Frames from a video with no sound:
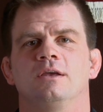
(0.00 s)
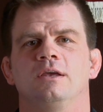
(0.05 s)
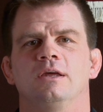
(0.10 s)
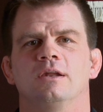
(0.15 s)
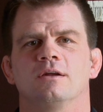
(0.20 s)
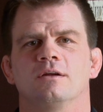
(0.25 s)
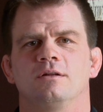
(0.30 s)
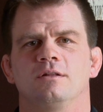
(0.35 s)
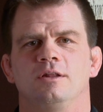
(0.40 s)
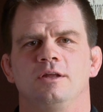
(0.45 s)

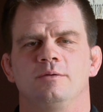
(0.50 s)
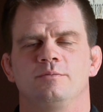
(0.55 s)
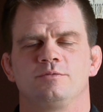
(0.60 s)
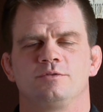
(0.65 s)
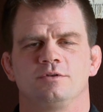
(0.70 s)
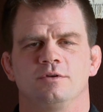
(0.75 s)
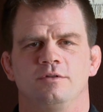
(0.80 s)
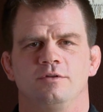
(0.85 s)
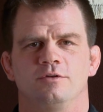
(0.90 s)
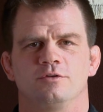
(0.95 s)
get a
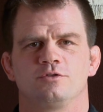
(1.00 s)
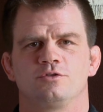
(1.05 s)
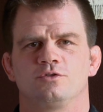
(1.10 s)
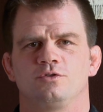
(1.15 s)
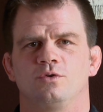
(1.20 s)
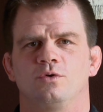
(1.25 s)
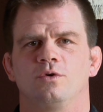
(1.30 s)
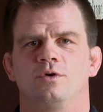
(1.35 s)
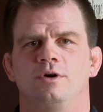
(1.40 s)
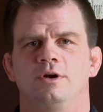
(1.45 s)
glimpse of their
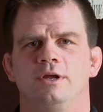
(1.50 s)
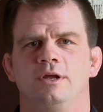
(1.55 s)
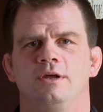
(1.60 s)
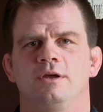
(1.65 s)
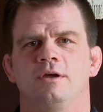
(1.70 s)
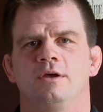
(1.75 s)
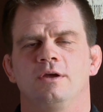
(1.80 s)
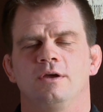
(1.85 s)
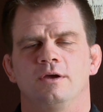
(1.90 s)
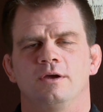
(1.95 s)

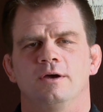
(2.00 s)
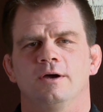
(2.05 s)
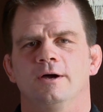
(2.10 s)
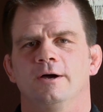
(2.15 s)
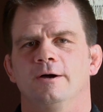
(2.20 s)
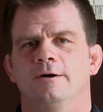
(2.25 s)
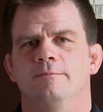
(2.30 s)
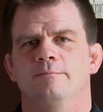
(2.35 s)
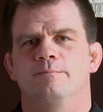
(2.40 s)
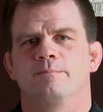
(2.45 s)
story,
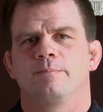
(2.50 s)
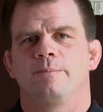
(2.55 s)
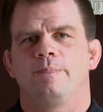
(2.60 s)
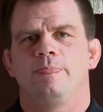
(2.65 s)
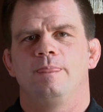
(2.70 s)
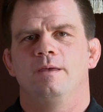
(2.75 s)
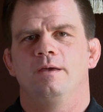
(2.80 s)
um,